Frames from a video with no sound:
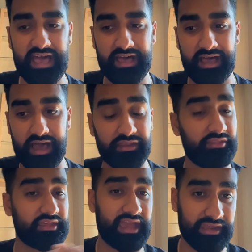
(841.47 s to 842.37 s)

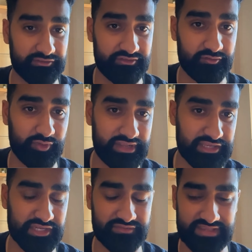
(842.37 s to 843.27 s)
Another kind of
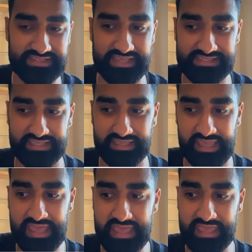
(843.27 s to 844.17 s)
radiation effects testing
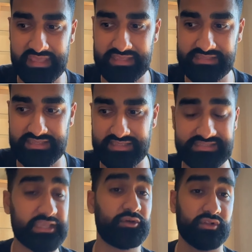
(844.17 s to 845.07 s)
is
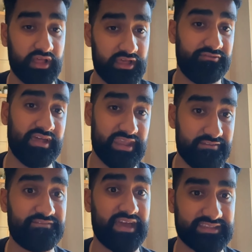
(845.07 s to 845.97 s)
single event
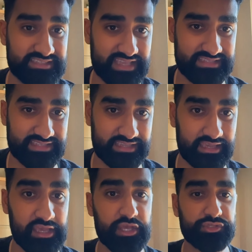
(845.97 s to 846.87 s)
effects testing.
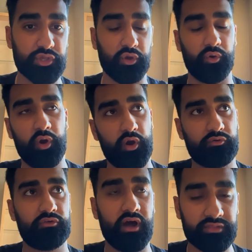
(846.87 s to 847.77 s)
So
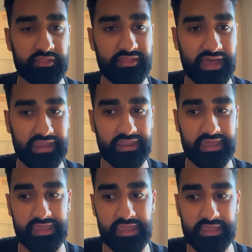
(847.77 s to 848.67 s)
rather than
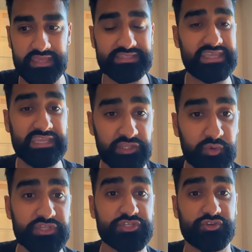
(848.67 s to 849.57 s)
a
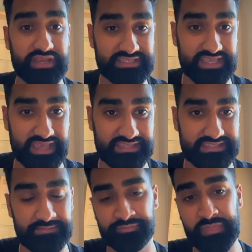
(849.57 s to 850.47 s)
continuous stress
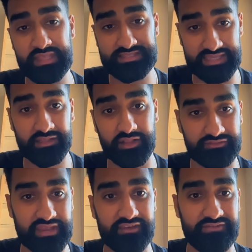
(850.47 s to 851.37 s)
test, single
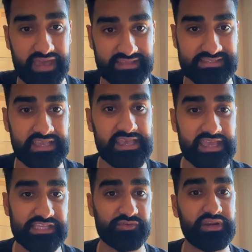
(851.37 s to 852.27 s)
event effects
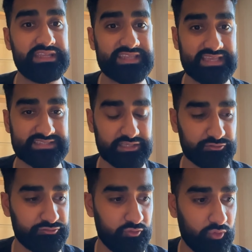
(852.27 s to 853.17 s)
is really testing
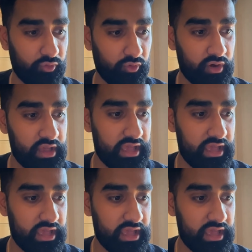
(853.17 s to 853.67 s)
for